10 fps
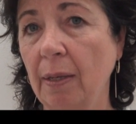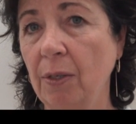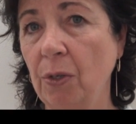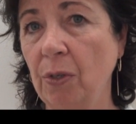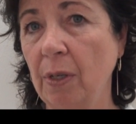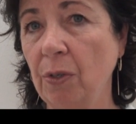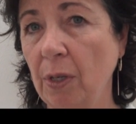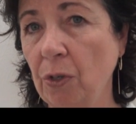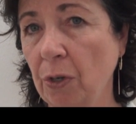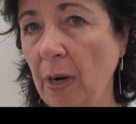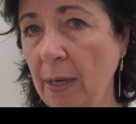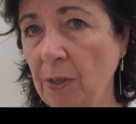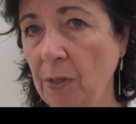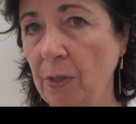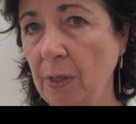just such a
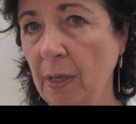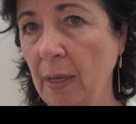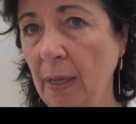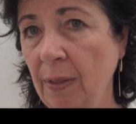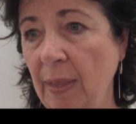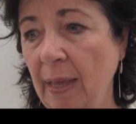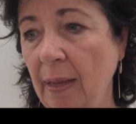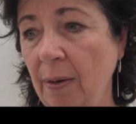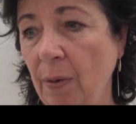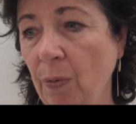crisis that